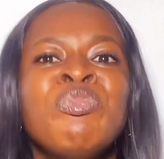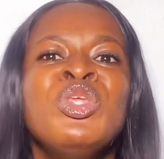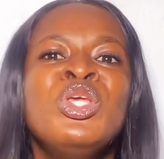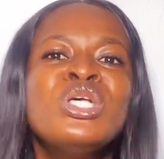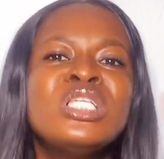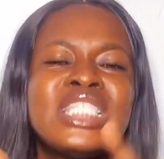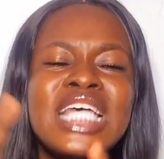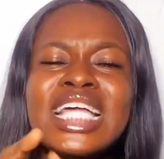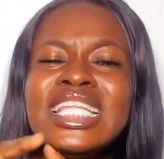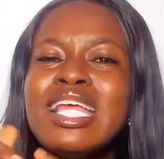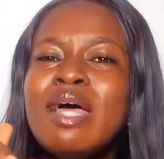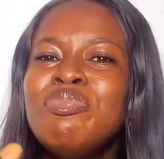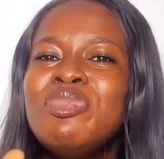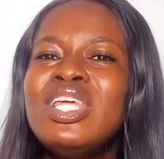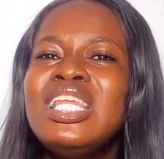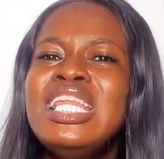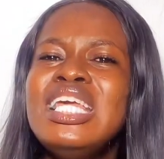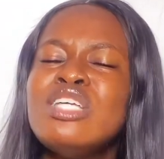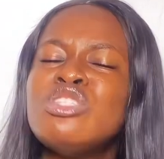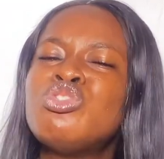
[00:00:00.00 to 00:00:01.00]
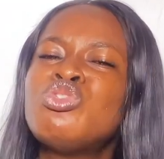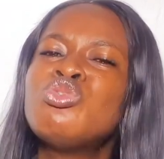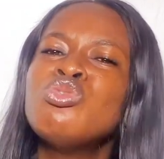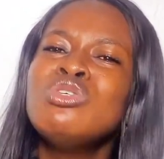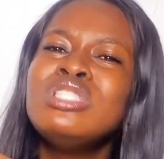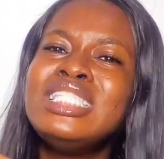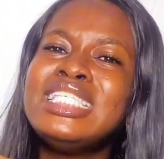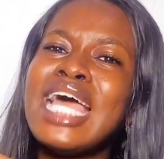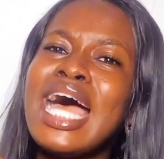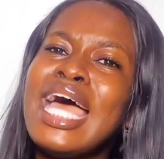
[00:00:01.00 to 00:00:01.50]
You send them the link
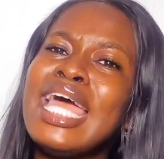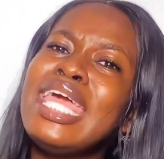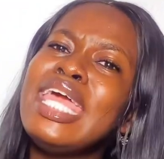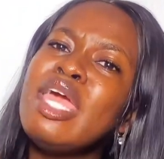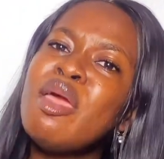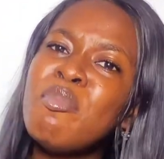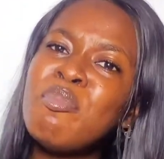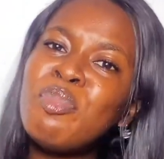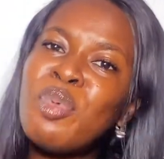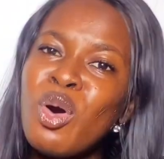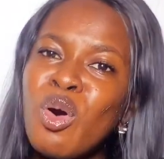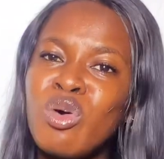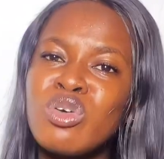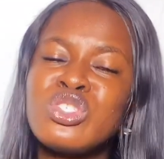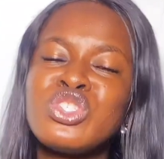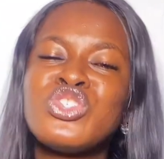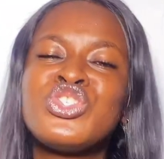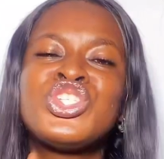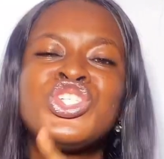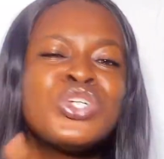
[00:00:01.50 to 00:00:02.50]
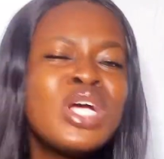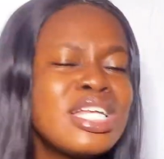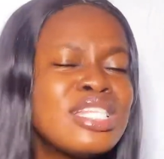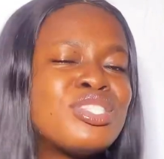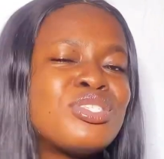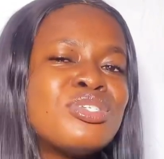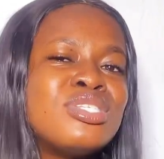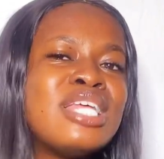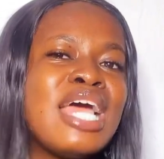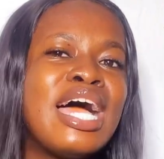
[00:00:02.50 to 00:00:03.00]
to their inbox, straight
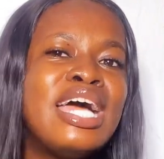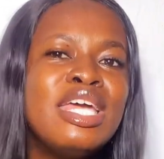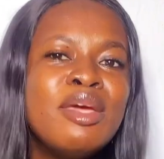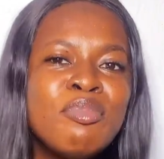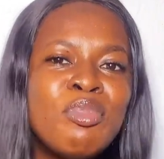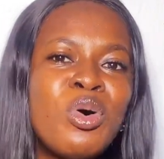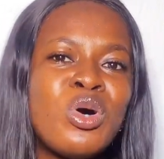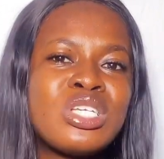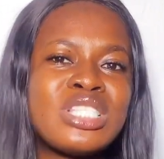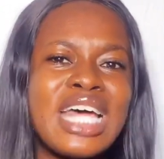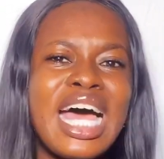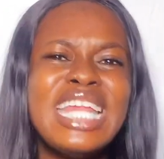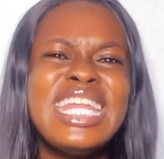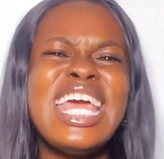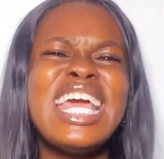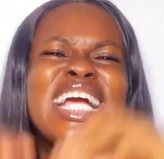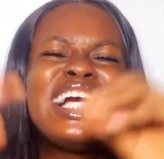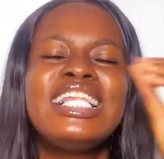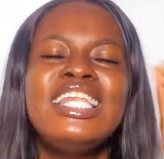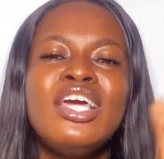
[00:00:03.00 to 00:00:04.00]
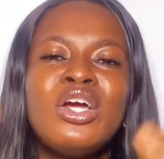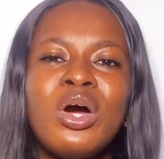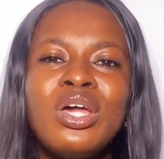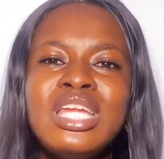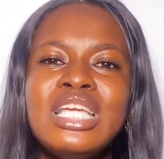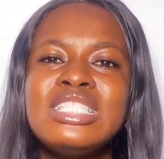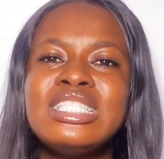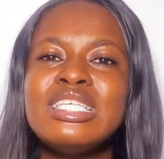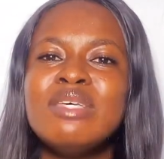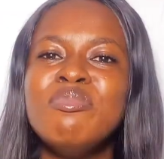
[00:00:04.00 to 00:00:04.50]
to their inbox, and they click on
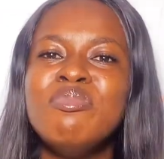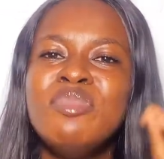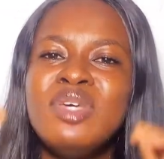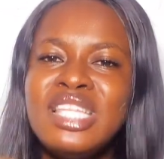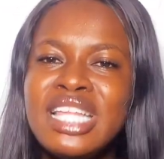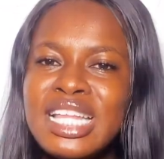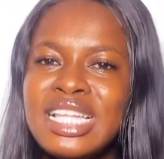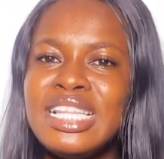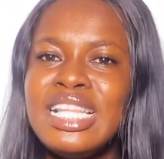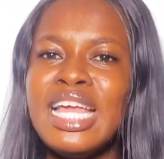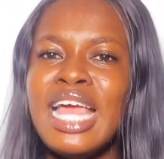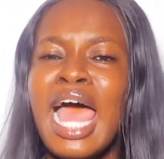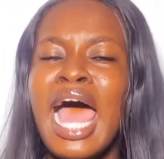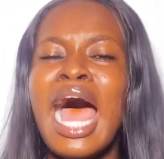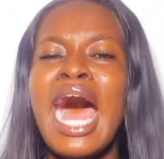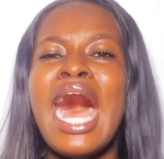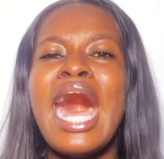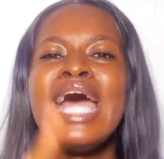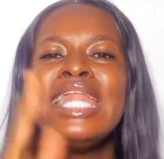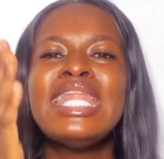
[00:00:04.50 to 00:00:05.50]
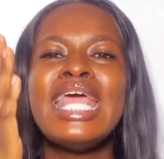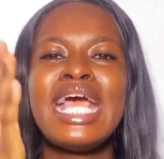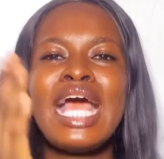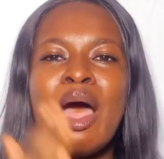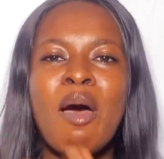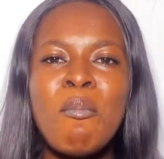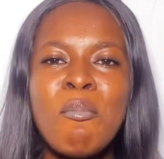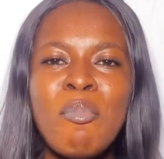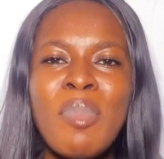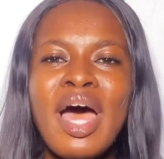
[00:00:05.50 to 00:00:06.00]
it immediately and they
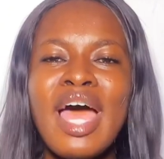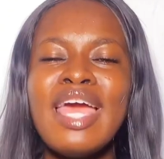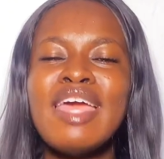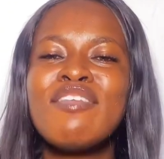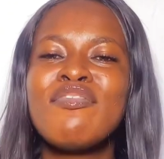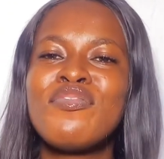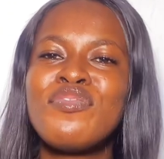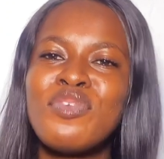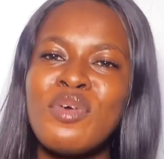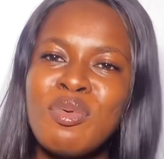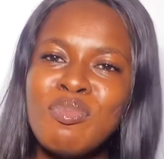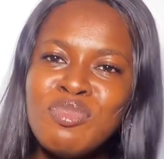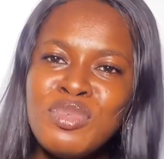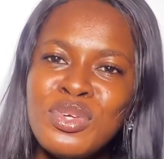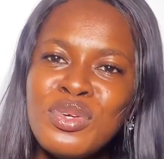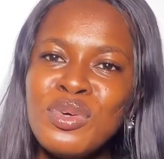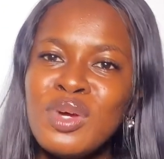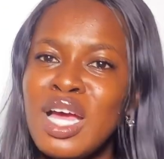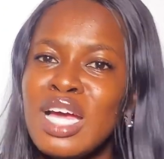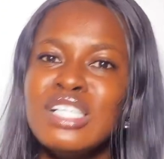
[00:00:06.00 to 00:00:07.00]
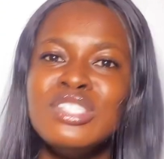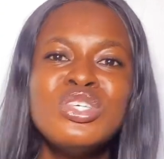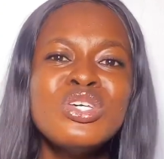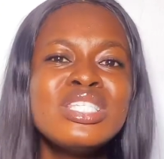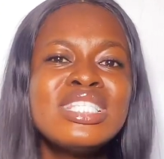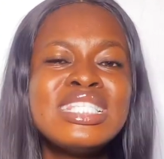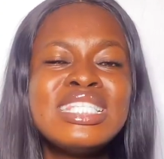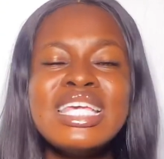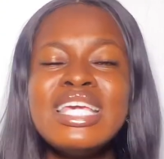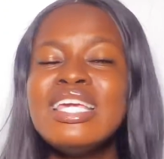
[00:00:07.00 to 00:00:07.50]
can buy from you. You
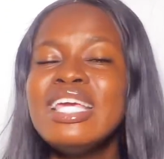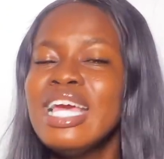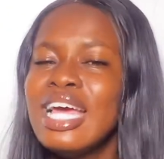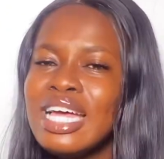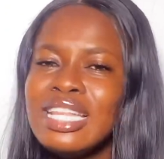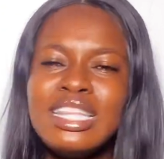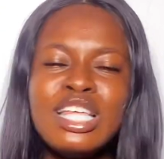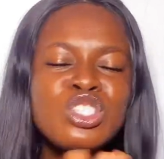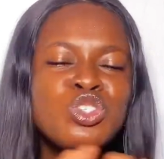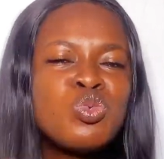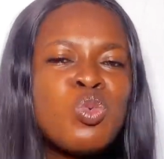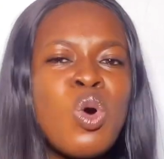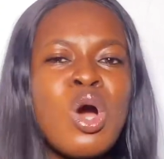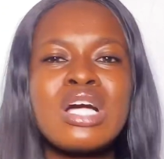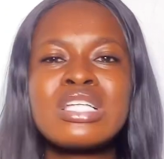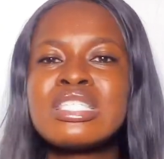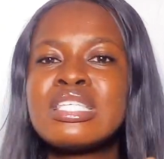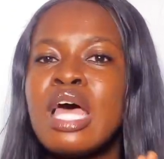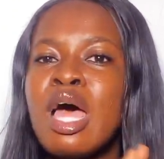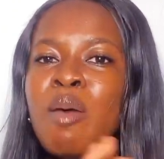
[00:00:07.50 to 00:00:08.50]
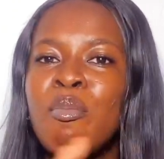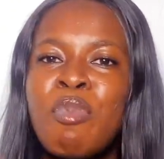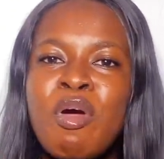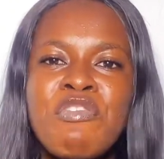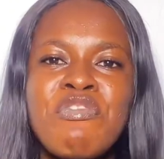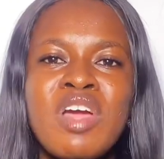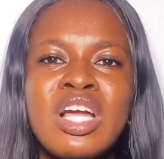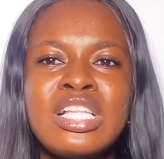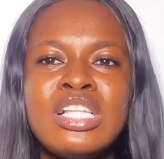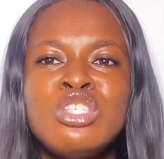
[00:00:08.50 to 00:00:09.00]
see, this works
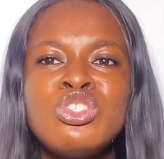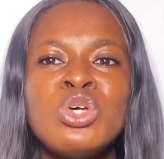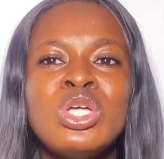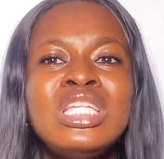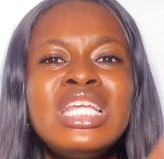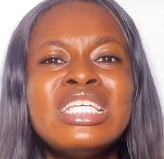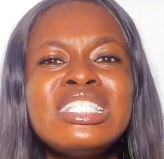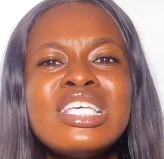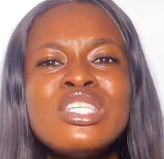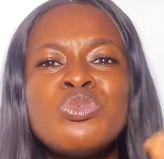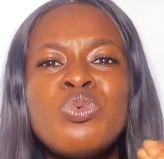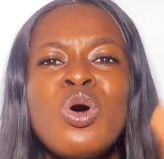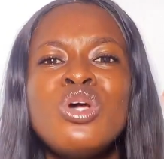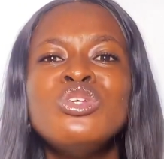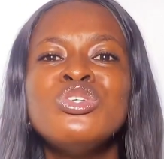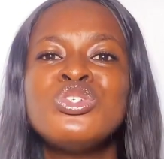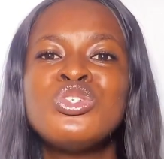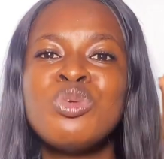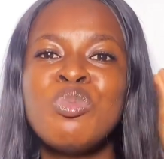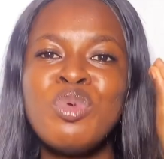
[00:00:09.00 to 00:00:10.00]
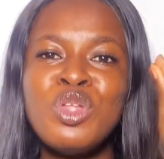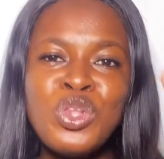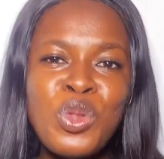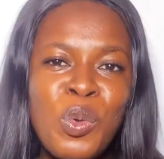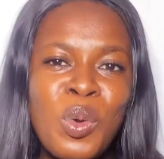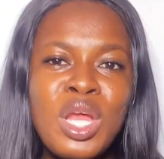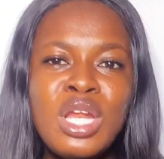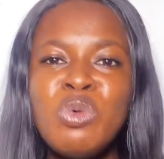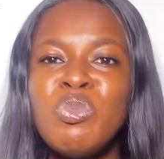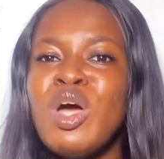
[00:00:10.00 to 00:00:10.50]
perfectly. So this is what you should be
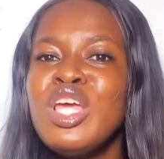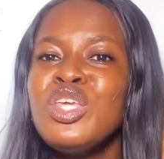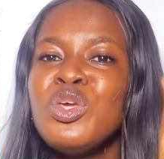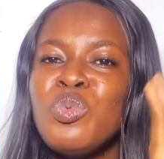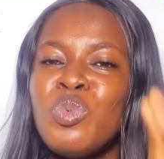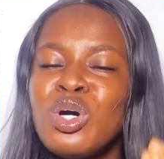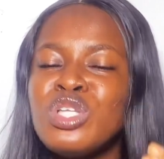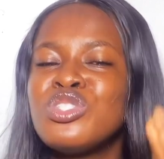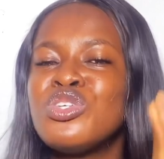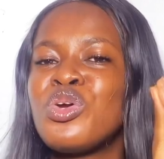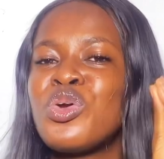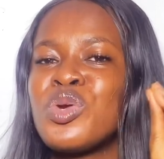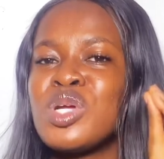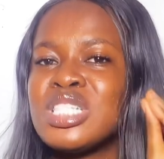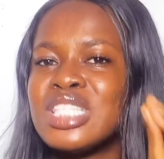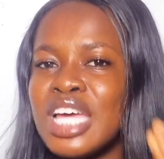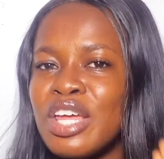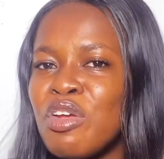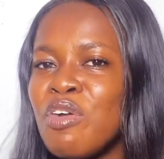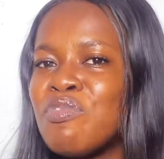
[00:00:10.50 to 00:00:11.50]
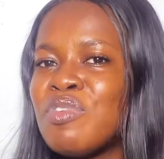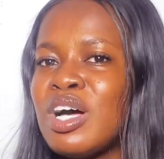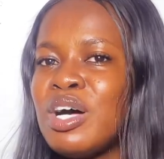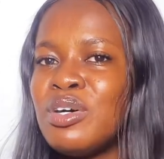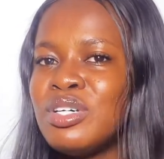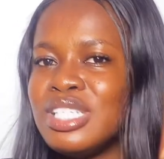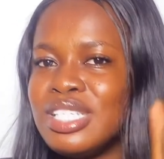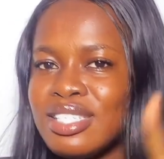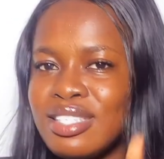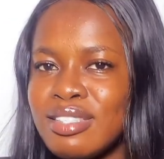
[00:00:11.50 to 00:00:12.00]
doing when you want to create an offer
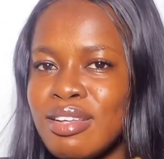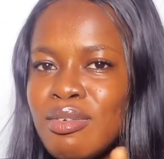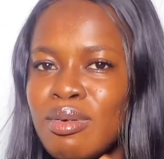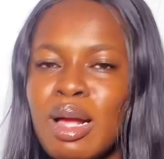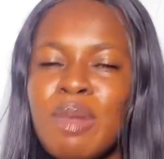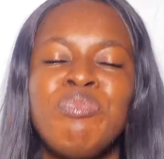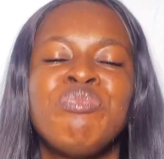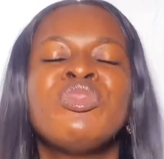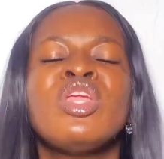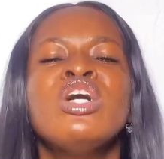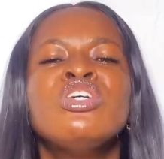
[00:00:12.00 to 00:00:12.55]
on Instagram.